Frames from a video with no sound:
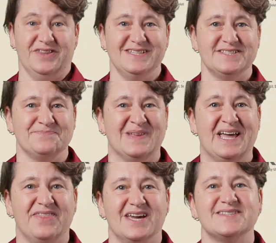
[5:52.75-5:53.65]
this,
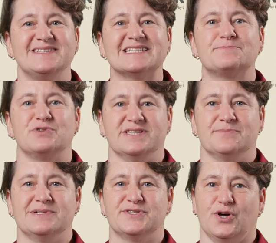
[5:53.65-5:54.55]
there are six
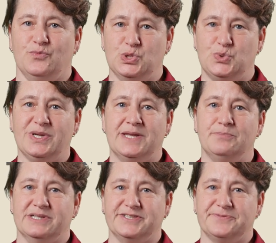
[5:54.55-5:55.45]
principles on which we can
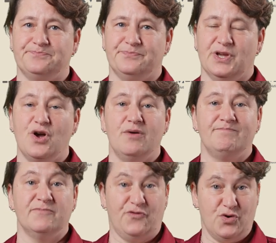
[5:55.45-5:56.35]
build.
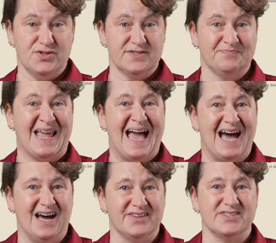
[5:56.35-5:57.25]
First,
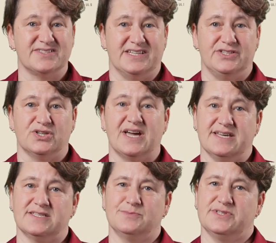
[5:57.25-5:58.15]
understand your
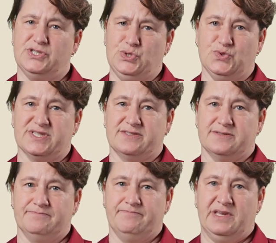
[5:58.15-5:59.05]
customers and
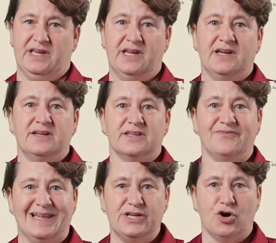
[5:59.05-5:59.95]
users. The
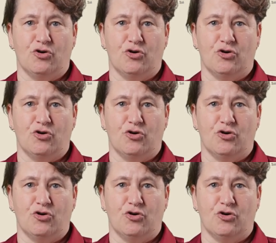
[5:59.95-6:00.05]
value